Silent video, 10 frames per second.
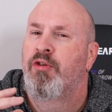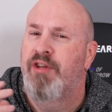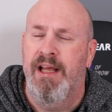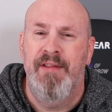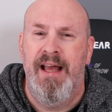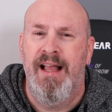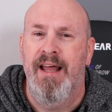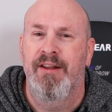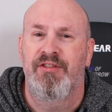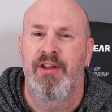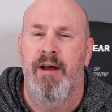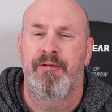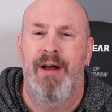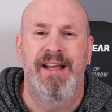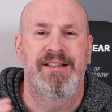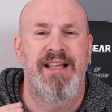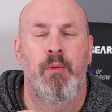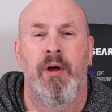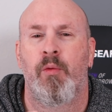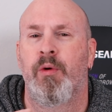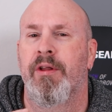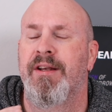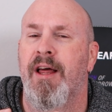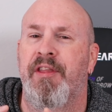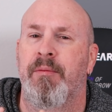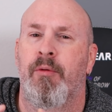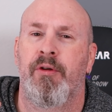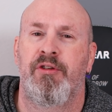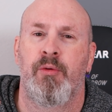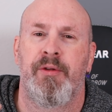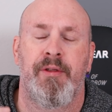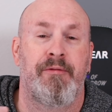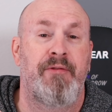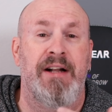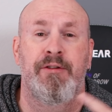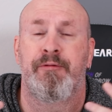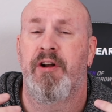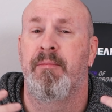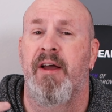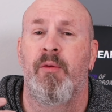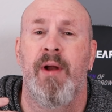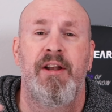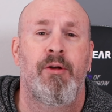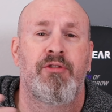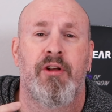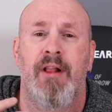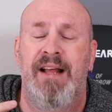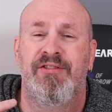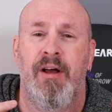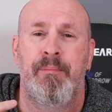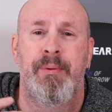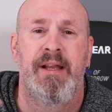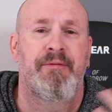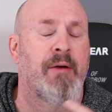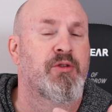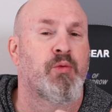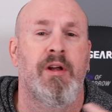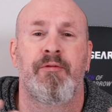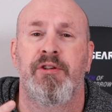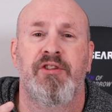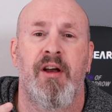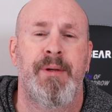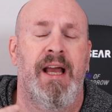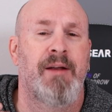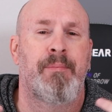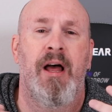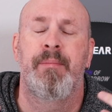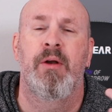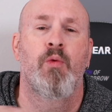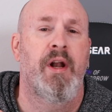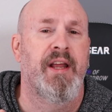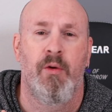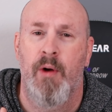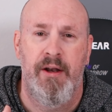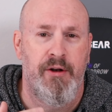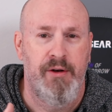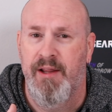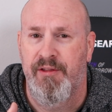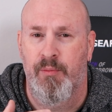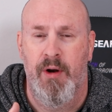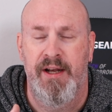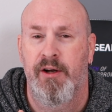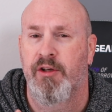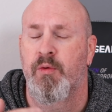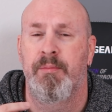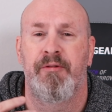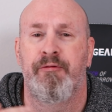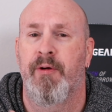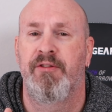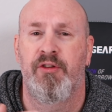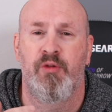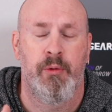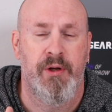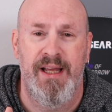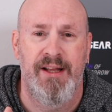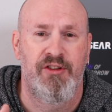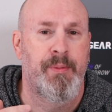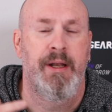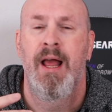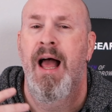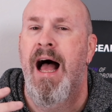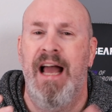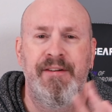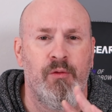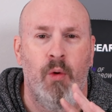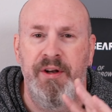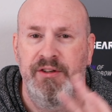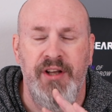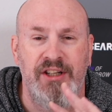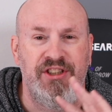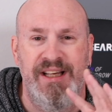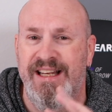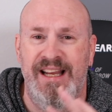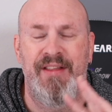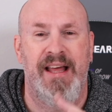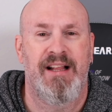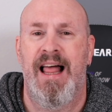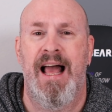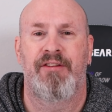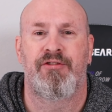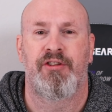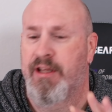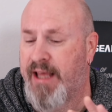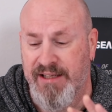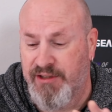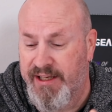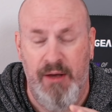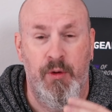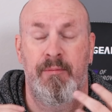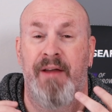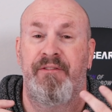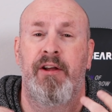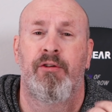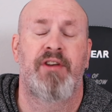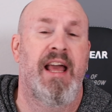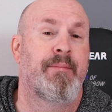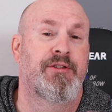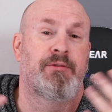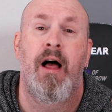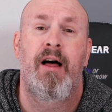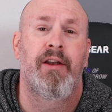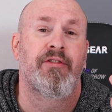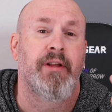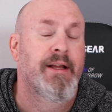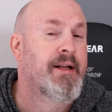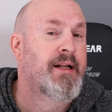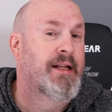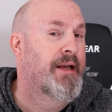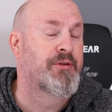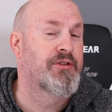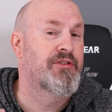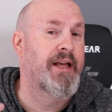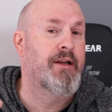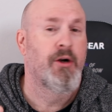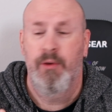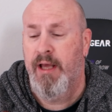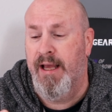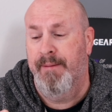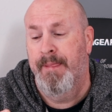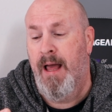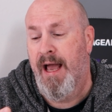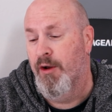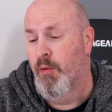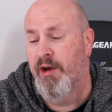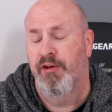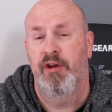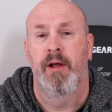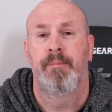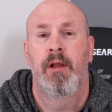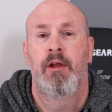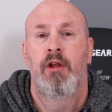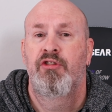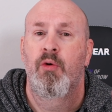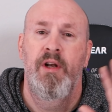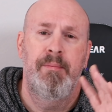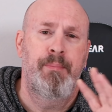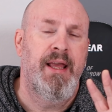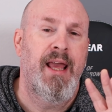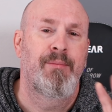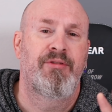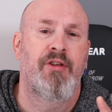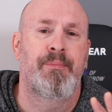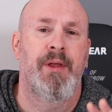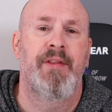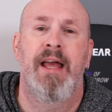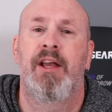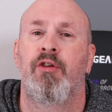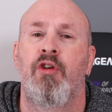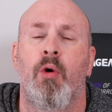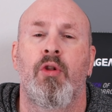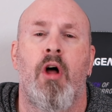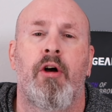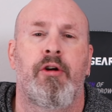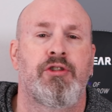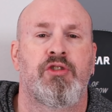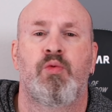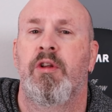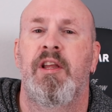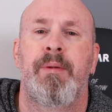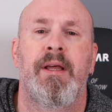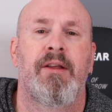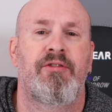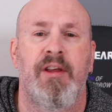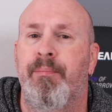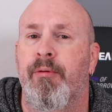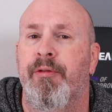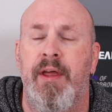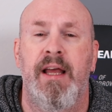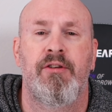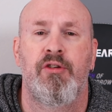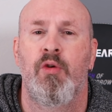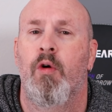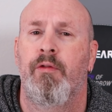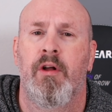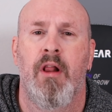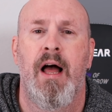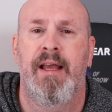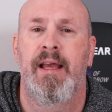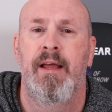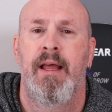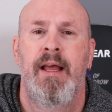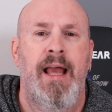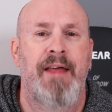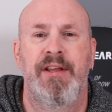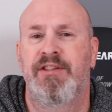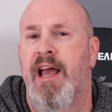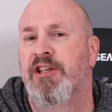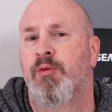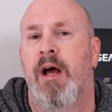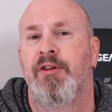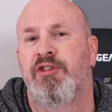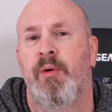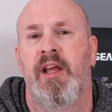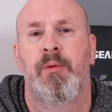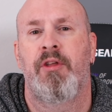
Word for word: seeing that kind of stuff, I just have wanted really nothing more to do with it. In fact, a friend of mine, Randy, owns a glass company. If I was working for his company, I could probably be running it right underneath him right here because we've been friends since we were kids. But I never wanted to touch any of that glass just in case I'd get one of my fingers damaged. Honestly, it was just like, okay, I don't want to do it. So when it became something that could no longer just really be a simple thing to do overclocking, and these guys were out doing it